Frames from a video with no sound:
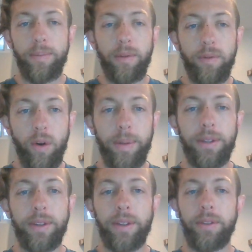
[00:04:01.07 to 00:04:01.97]

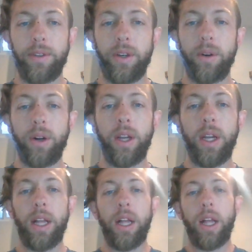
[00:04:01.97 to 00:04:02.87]
performance. So
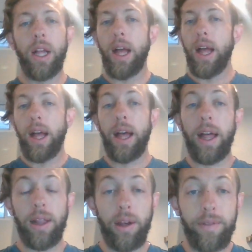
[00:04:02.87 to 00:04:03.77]

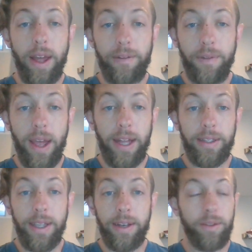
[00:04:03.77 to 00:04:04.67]
I love that fact,
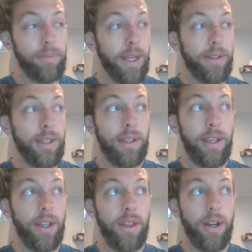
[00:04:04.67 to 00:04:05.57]
and
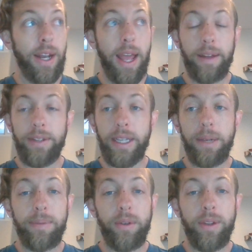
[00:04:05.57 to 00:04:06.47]
basically they're going to have to
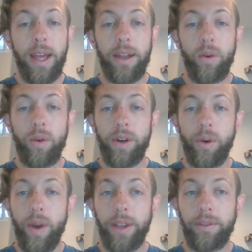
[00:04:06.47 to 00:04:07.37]
keep doing that in order to
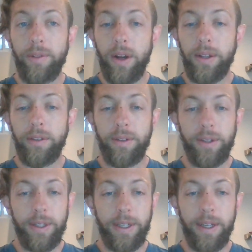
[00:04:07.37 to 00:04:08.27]
raise funds
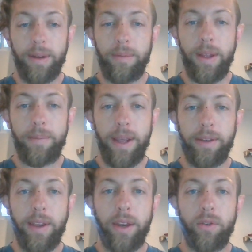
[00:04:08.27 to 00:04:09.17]
and
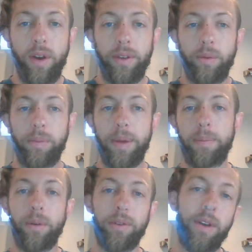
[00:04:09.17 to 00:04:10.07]
maintain trust with
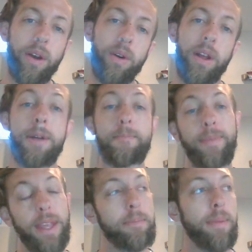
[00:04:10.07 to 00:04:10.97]
people. So
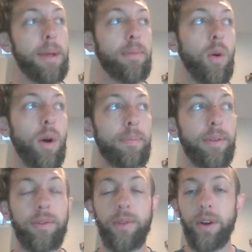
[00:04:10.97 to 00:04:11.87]
it may blow up
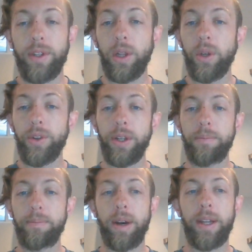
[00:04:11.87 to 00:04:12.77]
as far as dilution,
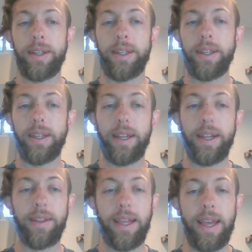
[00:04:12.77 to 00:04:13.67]
but
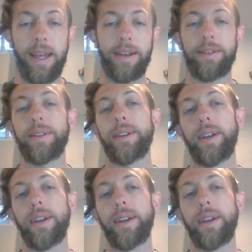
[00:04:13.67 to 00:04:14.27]
in the end,